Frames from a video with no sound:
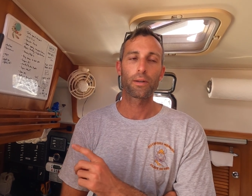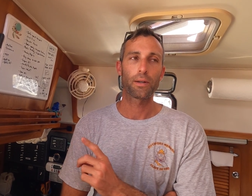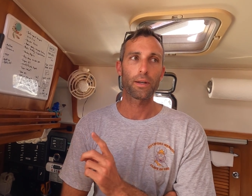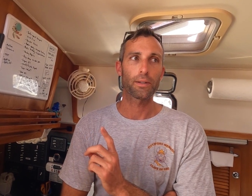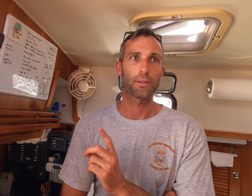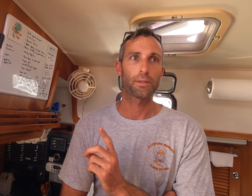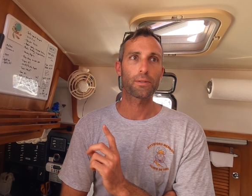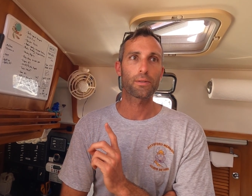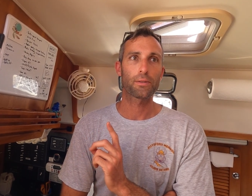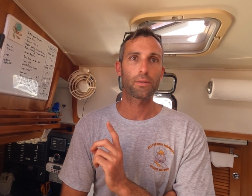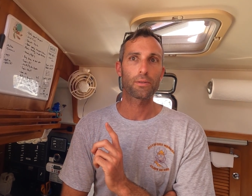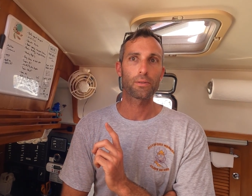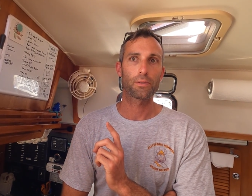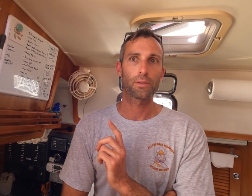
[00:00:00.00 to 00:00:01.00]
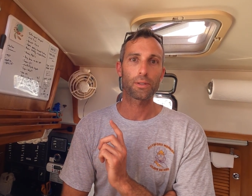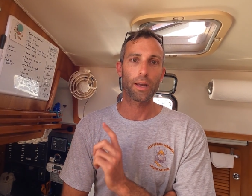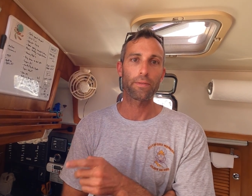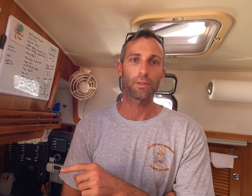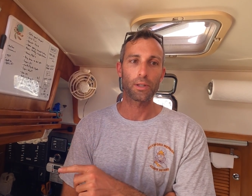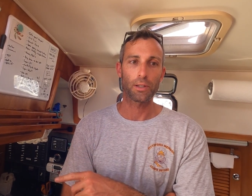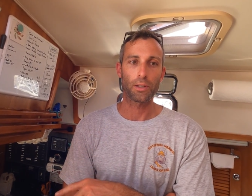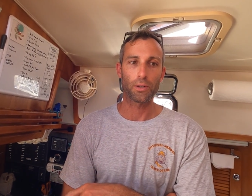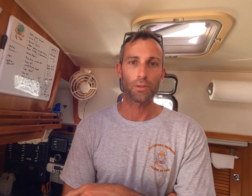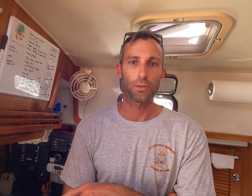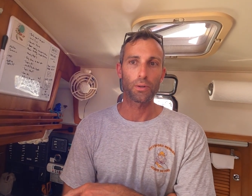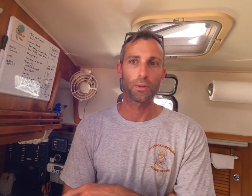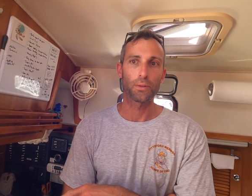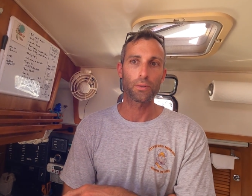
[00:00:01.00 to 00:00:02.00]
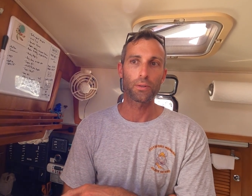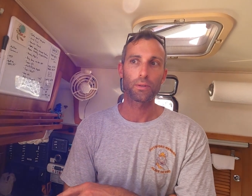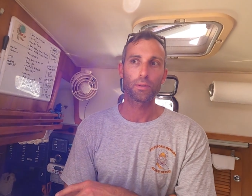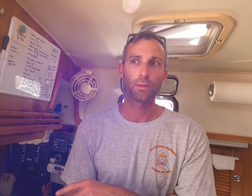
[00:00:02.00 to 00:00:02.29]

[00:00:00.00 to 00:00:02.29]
it's 17 years old.